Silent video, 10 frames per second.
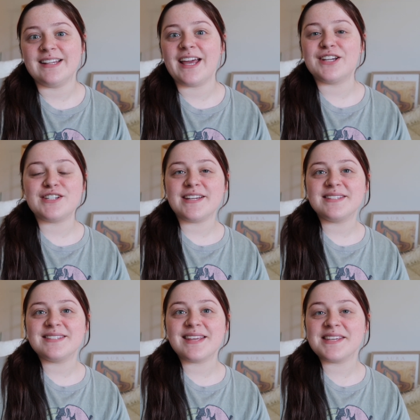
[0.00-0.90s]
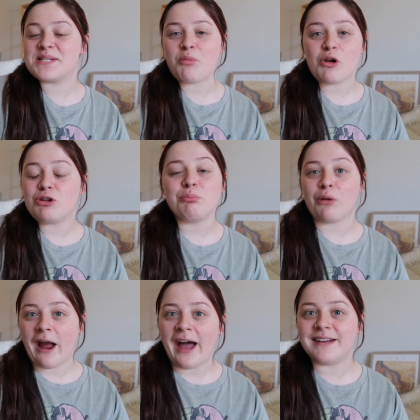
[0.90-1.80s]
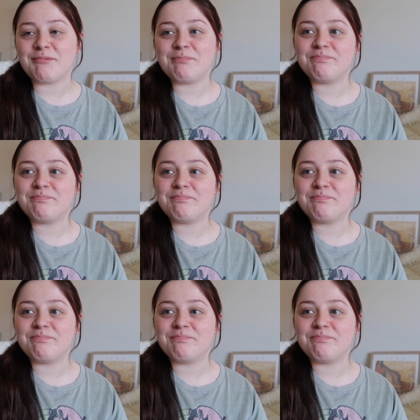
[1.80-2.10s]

Like she's a spoiled brat.